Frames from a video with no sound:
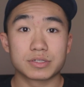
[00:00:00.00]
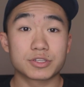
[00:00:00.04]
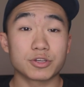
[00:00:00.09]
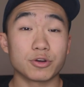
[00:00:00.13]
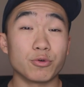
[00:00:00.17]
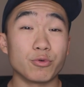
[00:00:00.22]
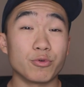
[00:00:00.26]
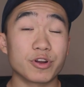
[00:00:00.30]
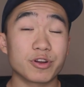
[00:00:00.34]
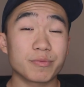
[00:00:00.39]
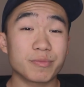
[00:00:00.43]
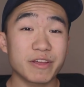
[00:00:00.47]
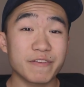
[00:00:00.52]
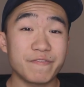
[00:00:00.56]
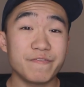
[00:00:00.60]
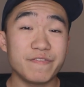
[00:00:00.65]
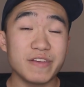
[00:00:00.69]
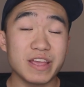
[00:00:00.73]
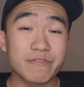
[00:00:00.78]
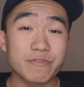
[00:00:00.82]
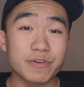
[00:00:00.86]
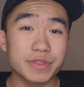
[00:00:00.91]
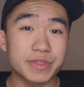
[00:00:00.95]
So one of my
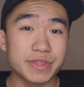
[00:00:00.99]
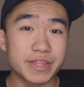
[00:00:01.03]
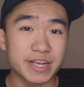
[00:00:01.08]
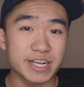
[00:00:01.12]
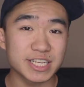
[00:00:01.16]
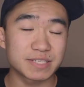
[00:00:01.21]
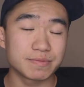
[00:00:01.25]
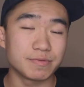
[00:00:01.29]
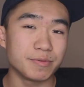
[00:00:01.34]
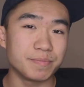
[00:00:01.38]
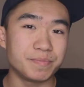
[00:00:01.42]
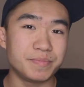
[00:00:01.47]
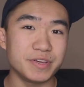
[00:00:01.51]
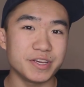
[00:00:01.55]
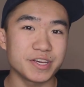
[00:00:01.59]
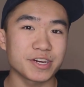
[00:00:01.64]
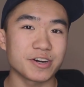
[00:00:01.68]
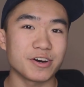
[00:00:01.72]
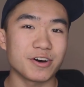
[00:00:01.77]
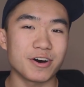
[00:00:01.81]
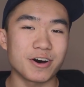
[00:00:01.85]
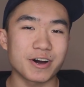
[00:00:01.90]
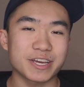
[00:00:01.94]
favorite things about
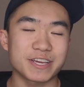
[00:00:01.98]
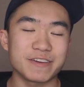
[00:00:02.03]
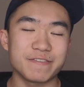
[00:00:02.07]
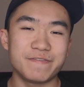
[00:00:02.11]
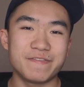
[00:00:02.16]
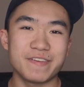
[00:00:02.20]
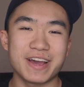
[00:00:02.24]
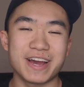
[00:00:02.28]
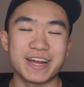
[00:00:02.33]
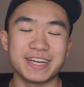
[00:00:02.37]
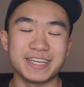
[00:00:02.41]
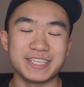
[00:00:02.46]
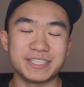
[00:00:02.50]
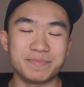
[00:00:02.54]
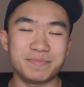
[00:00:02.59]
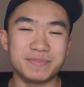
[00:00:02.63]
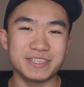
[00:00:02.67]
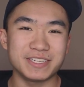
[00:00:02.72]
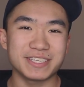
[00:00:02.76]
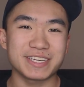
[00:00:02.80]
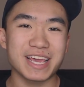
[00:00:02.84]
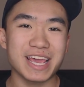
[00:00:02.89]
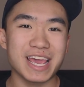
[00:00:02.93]
being a hockey fan is
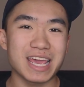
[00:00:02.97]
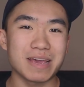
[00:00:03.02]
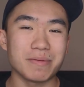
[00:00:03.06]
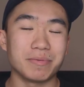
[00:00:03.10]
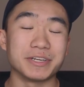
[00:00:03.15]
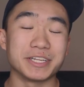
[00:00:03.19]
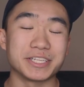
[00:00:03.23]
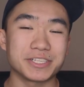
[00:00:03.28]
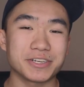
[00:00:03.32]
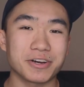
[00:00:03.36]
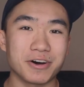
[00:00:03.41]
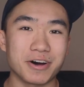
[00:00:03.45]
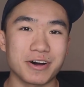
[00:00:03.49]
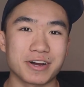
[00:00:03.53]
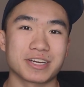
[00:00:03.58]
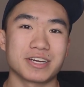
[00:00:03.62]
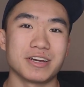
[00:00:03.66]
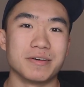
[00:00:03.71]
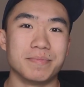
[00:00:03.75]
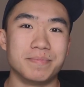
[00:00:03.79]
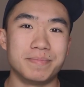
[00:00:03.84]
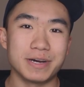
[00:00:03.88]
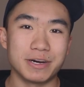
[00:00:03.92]
being able to
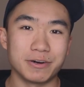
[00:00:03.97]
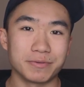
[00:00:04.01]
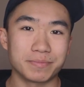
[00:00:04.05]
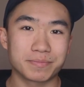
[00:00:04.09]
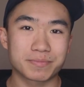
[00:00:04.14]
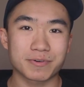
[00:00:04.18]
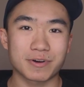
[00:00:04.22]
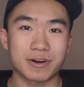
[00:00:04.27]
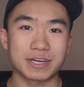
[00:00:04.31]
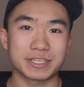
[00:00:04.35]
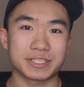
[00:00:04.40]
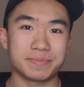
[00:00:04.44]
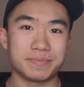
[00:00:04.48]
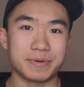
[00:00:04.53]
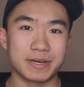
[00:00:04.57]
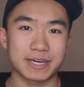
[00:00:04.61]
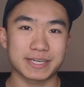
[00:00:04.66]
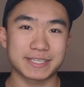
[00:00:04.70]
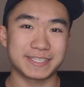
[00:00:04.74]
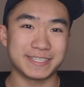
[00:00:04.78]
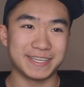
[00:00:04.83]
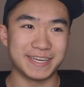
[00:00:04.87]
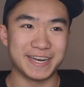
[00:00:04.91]
talk about prospects,